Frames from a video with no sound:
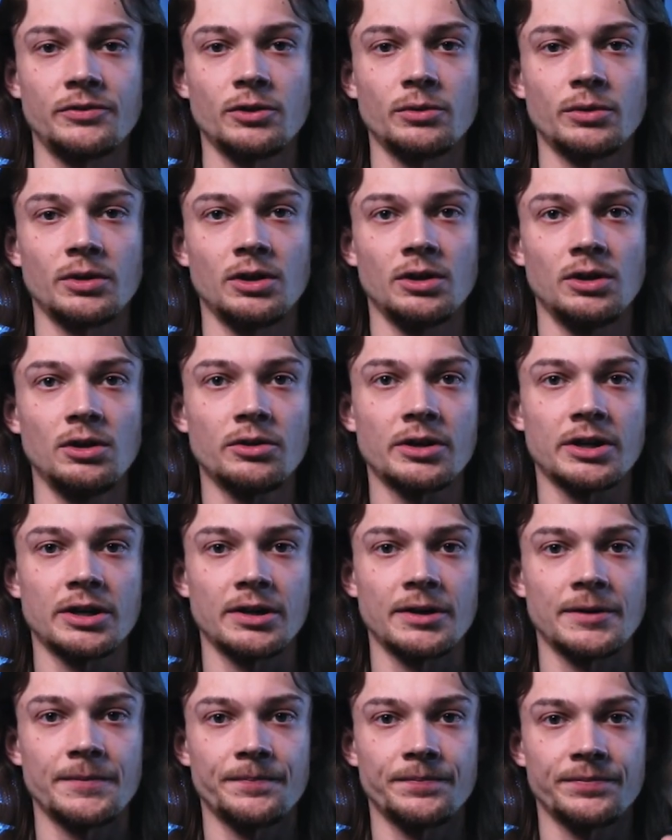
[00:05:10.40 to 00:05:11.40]
you will look
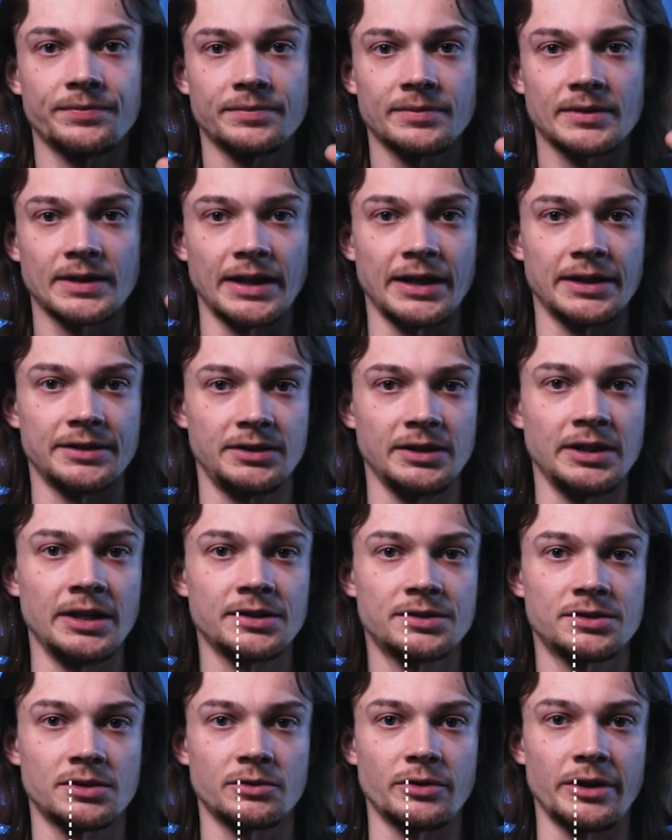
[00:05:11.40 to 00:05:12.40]
at the
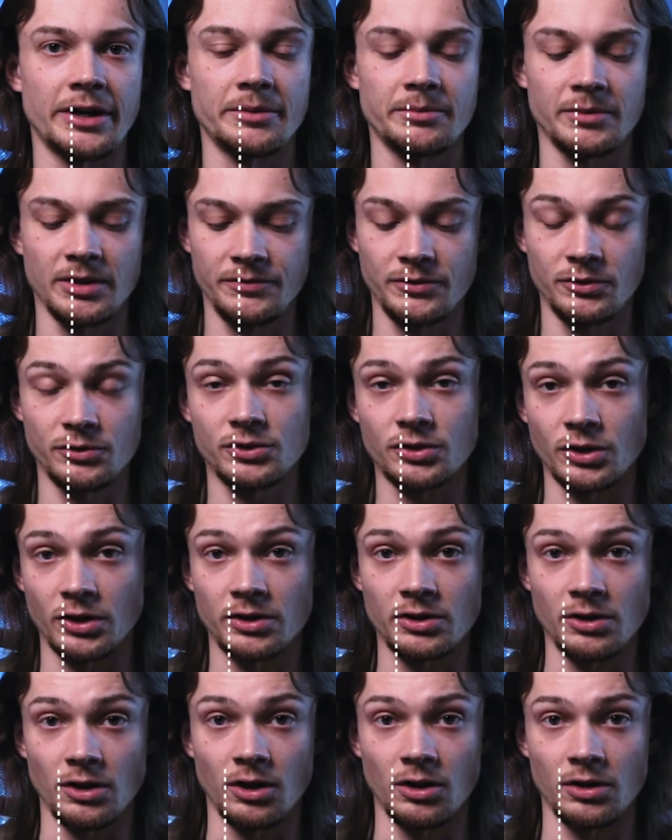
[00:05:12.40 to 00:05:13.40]
histogram, if you
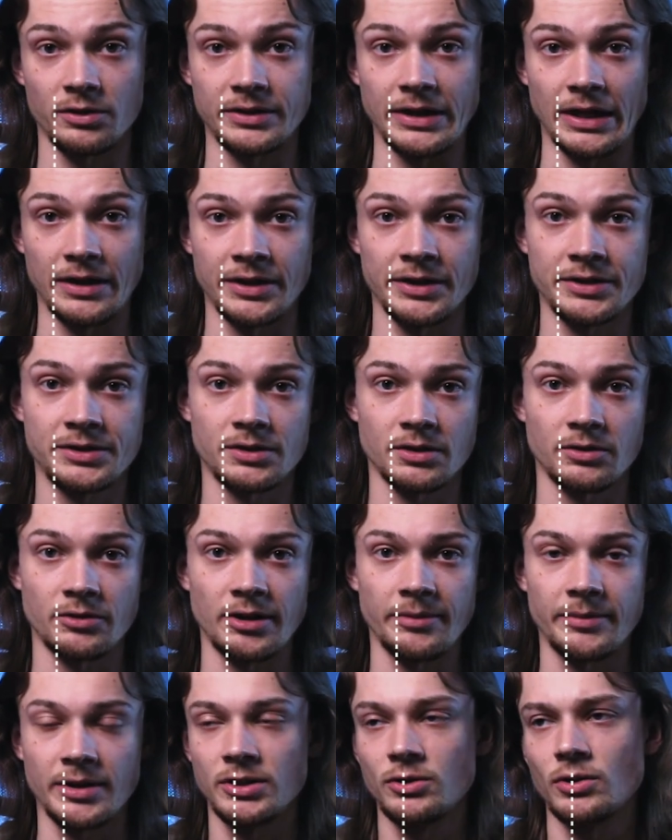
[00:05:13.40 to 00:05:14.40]
turn on that
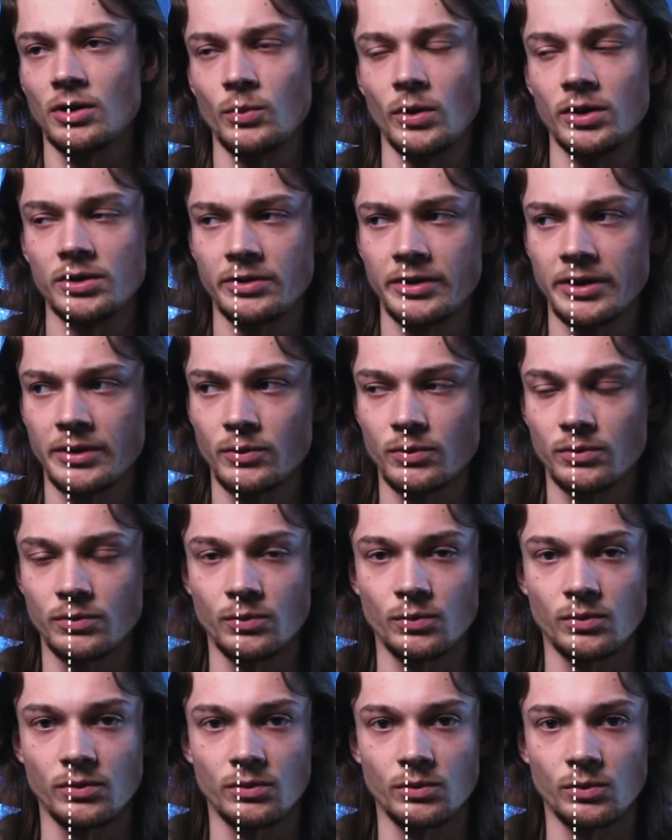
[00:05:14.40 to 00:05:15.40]
histogram and you're
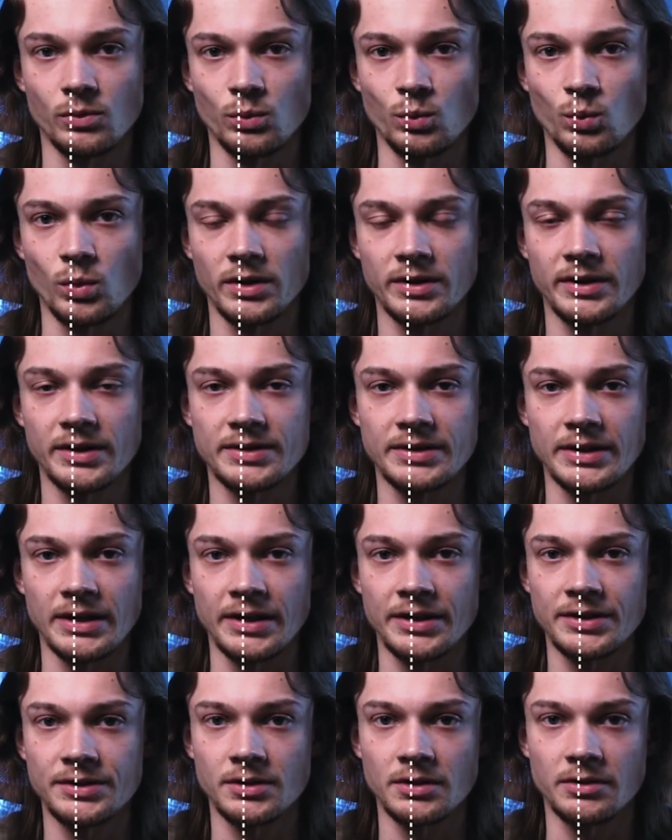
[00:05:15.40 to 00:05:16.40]
wondering what does that
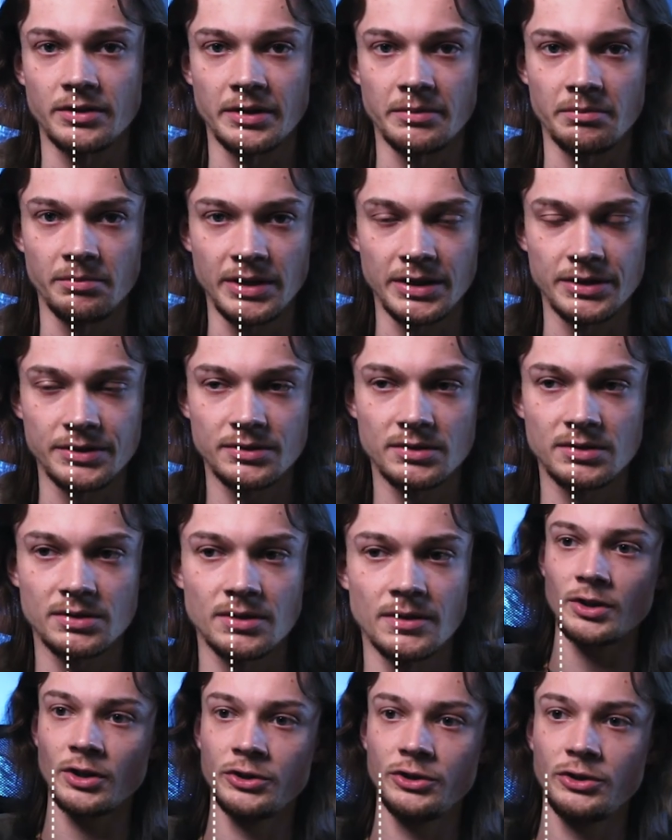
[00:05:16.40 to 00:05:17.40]
histogram means,
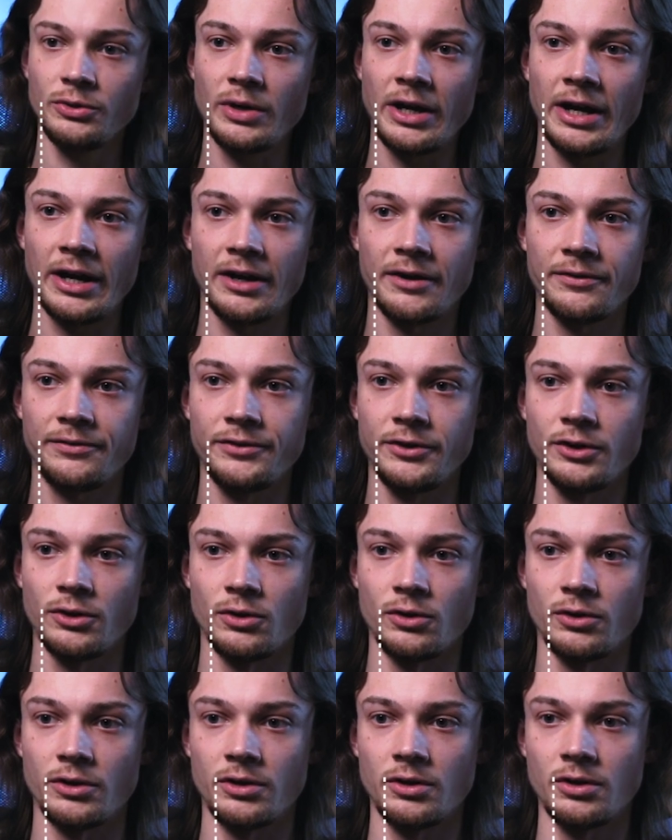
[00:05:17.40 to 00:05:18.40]
you have
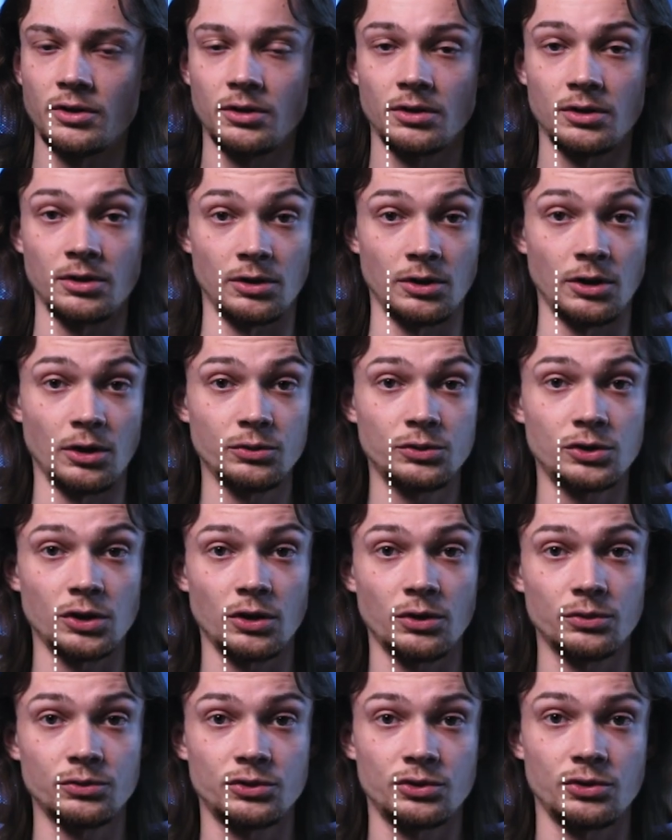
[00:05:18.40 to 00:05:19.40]
your low
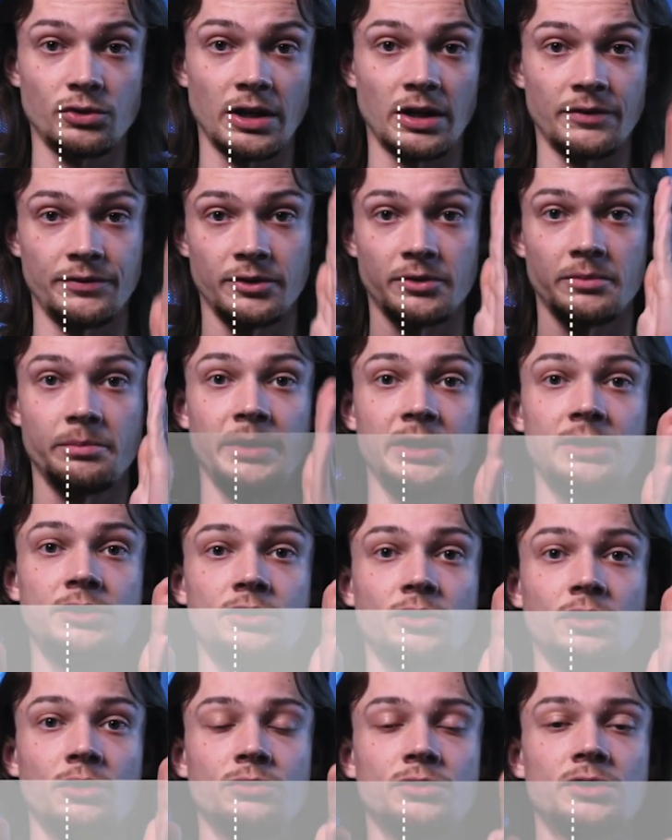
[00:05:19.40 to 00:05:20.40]
tones, you have your mid
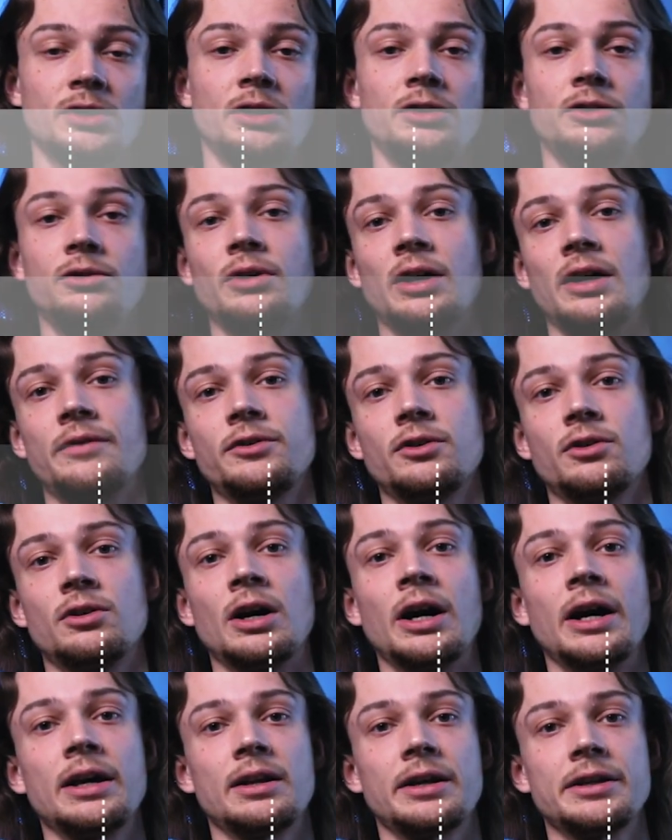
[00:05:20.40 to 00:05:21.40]
tones, and you have your
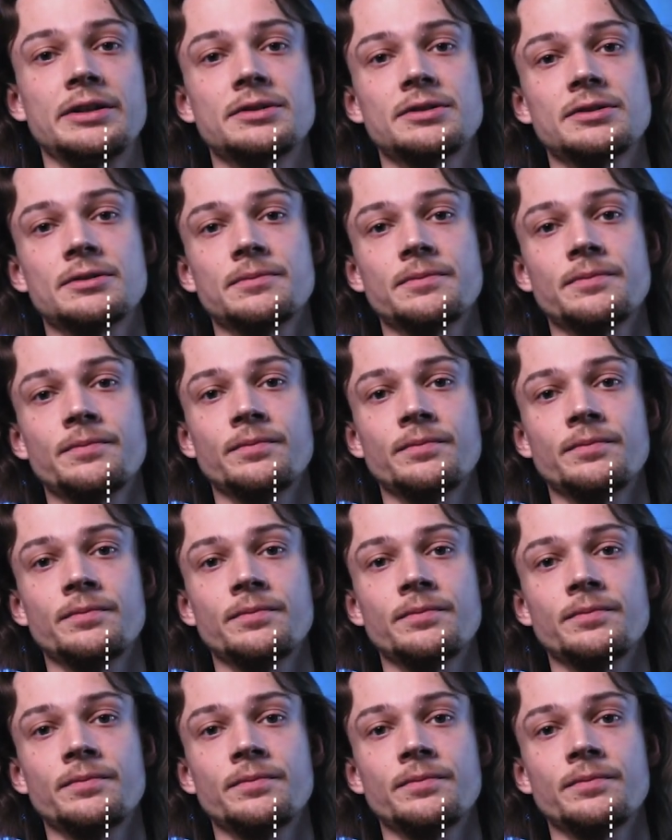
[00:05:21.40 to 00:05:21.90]
highlights.